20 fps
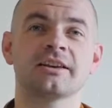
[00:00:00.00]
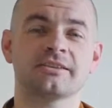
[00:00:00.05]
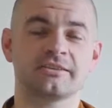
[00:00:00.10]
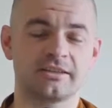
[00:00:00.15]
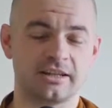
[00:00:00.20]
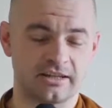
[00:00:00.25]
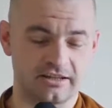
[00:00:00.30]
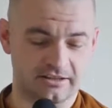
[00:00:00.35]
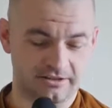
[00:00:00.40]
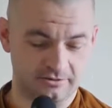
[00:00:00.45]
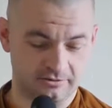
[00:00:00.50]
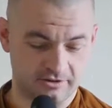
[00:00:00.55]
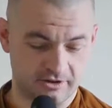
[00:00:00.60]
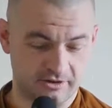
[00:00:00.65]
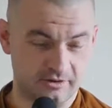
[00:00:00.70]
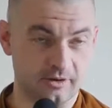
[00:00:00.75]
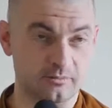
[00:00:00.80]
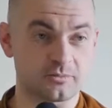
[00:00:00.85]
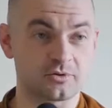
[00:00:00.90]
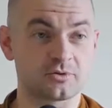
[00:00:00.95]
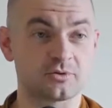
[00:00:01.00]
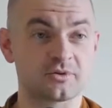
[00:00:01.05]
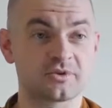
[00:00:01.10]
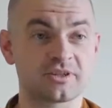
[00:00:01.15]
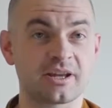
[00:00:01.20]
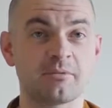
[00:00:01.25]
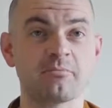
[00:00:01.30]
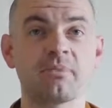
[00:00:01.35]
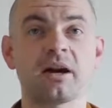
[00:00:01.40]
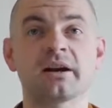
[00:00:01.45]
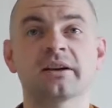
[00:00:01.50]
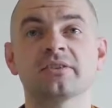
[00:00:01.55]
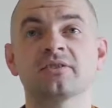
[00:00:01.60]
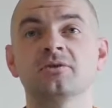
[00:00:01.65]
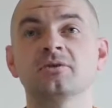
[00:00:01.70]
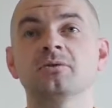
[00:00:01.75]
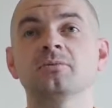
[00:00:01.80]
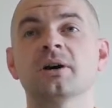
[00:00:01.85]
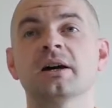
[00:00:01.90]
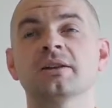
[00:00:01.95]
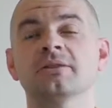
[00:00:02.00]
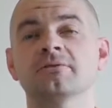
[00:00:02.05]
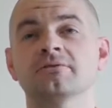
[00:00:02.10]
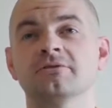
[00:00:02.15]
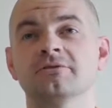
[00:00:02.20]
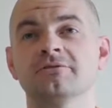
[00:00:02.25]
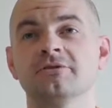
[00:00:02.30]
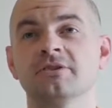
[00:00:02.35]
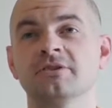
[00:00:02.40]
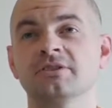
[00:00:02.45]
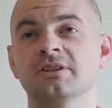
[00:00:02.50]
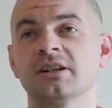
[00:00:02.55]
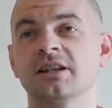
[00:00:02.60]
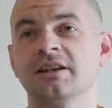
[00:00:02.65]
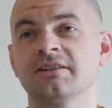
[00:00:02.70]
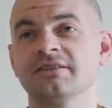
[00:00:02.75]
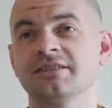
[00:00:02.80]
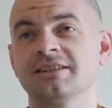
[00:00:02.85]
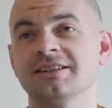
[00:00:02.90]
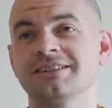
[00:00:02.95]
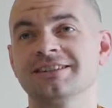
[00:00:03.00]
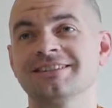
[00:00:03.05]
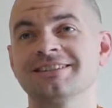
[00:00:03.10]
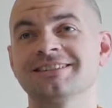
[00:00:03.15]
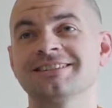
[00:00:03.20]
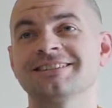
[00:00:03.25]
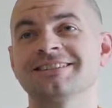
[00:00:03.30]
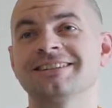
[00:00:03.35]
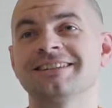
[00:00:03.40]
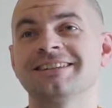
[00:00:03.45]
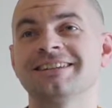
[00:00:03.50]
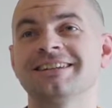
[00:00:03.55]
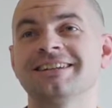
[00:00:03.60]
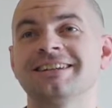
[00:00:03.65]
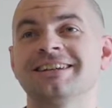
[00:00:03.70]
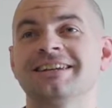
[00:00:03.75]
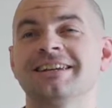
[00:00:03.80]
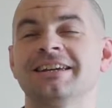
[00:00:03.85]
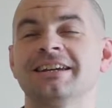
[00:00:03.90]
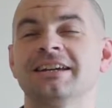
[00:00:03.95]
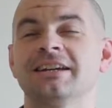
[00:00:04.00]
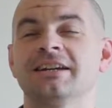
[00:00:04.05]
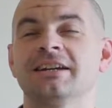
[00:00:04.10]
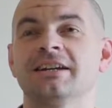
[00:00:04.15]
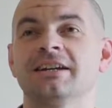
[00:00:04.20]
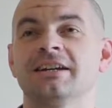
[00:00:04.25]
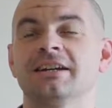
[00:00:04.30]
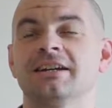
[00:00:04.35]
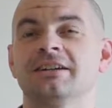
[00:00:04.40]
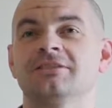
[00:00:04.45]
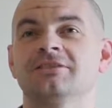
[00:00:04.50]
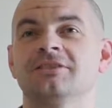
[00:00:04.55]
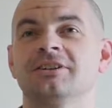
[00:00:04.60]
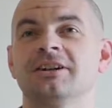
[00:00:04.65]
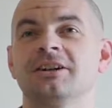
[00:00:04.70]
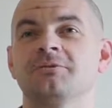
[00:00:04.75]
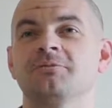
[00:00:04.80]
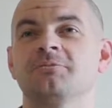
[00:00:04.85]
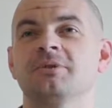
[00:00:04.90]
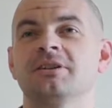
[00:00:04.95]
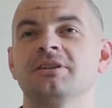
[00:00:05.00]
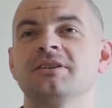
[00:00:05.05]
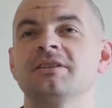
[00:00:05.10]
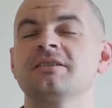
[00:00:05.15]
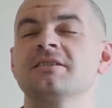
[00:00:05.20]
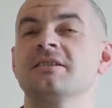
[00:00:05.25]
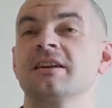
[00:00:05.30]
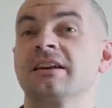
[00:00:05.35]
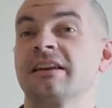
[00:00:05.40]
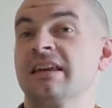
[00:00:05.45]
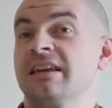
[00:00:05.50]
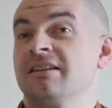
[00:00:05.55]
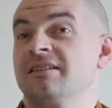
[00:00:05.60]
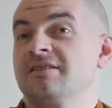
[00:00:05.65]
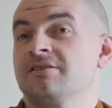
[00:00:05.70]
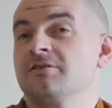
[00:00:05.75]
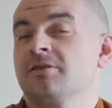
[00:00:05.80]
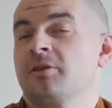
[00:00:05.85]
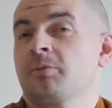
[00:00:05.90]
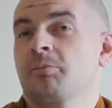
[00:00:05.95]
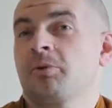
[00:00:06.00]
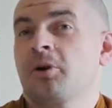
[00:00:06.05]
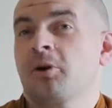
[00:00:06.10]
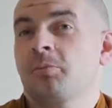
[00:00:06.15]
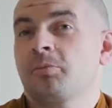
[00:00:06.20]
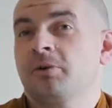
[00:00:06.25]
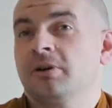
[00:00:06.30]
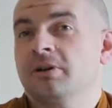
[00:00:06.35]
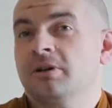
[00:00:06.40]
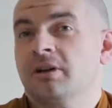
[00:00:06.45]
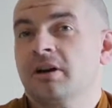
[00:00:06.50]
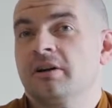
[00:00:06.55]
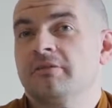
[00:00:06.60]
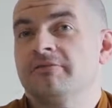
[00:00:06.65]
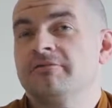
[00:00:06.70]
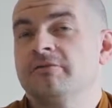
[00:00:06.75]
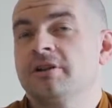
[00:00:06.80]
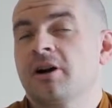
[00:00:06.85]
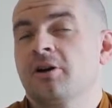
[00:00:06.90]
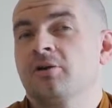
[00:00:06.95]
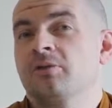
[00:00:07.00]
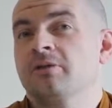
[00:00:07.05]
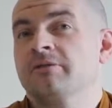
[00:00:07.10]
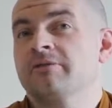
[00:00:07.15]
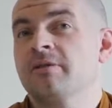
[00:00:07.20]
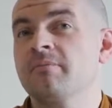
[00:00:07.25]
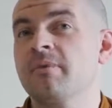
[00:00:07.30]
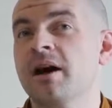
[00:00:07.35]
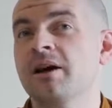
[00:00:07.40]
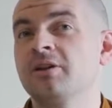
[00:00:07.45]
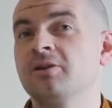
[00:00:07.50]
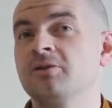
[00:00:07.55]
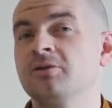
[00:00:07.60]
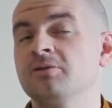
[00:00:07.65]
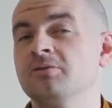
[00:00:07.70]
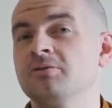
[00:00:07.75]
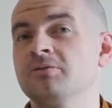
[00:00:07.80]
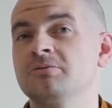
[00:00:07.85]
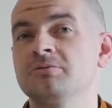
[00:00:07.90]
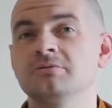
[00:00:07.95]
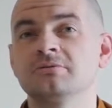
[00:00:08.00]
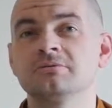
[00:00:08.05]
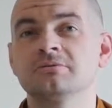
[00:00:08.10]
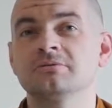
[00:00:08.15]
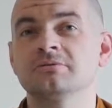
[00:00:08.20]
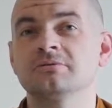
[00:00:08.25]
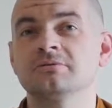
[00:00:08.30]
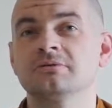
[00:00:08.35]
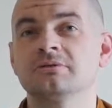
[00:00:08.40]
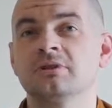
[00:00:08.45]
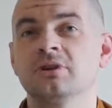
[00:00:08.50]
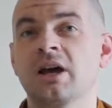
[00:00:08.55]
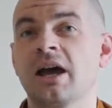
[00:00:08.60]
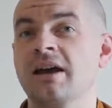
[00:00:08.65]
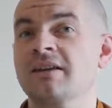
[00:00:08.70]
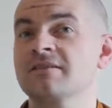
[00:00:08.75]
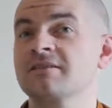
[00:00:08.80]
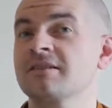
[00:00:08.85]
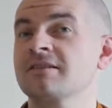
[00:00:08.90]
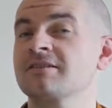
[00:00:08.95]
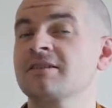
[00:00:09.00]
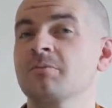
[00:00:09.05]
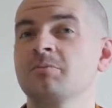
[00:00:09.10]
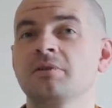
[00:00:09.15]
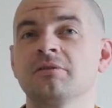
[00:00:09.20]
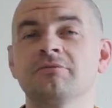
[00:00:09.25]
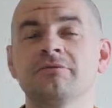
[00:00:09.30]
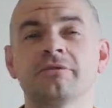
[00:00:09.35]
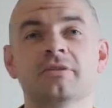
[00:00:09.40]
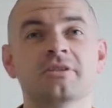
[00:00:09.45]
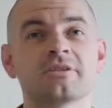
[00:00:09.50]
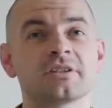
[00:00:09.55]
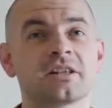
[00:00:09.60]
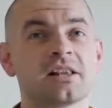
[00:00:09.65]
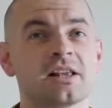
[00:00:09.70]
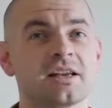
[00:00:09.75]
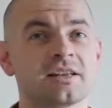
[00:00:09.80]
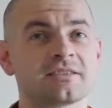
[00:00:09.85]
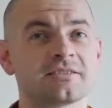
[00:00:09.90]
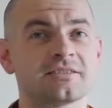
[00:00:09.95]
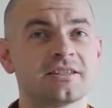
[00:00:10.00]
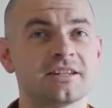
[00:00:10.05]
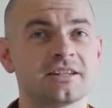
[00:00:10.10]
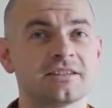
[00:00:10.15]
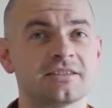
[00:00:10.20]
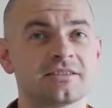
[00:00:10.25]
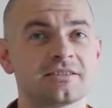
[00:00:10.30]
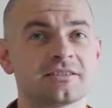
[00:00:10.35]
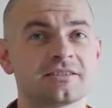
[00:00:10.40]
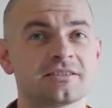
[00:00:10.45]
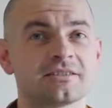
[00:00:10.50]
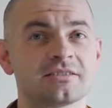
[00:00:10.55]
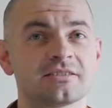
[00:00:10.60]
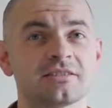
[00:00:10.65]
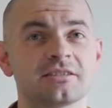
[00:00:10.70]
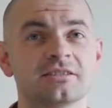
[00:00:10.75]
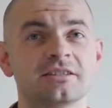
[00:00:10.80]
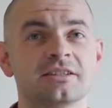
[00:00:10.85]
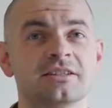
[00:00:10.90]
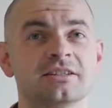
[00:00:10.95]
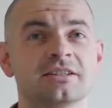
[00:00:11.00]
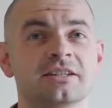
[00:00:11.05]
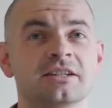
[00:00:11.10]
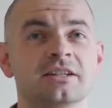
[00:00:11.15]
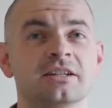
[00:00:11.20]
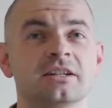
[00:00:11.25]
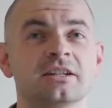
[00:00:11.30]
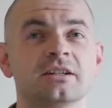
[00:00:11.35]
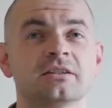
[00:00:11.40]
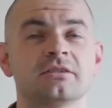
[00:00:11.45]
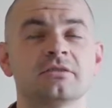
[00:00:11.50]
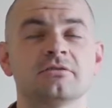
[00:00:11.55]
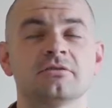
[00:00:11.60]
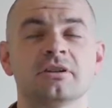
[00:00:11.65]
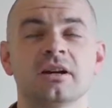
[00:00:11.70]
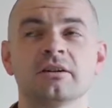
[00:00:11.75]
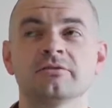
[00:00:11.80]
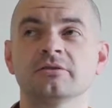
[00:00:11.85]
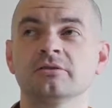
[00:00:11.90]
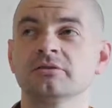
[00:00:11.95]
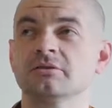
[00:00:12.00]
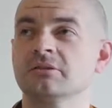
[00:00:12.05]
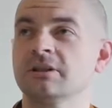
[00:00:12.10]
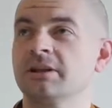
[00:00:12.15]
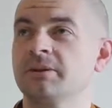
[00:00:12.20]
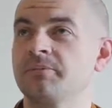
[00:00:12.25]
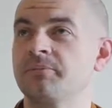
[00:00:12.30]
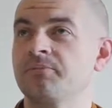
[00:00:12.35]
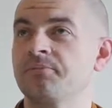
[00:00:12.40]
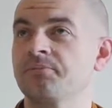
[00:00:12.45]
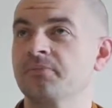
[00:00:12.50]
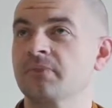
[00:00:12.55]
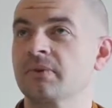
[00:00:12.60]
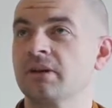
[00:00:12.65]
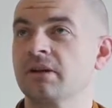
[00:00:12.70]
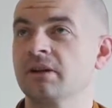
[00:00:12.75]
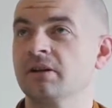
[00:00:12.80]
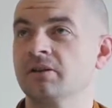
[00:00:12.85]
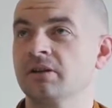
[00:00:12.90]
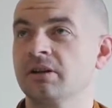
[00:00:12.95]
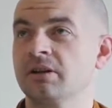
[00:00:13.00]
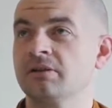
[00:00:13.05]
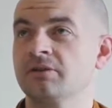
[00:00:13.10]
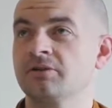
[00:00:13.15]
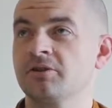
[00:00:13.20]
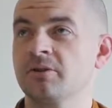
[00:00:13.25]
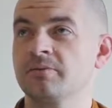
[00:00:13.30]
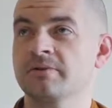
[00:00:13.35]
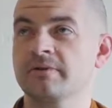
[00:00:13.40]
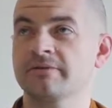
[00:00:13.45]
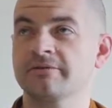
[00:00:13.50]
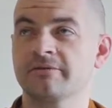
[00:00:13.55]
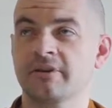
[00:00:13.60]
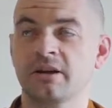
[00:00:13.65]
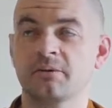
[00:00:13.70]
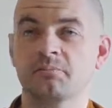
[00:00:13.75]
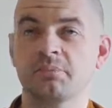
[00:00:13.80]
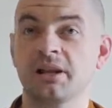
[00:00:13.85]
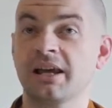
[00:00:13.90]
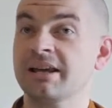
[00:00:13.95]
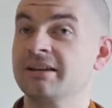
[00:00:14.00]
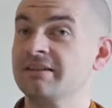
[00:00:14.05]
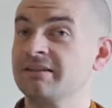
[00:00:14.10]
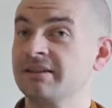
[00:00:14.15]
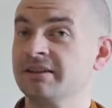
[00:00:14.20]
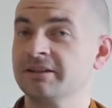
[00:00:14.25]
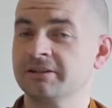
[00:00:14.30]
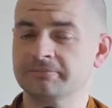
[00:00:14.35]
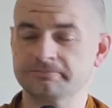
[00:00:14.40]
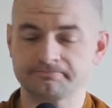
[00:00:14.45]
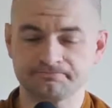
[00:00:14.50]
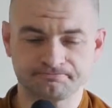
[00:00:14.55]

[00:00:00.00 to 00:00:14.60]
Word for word: tickets, although I'm sure some monks do ask for first-class tickets. Right, but this, again, is not appropriate. I've known of a monk who has accepted first-class tickets to travel in terms of a plane ticket.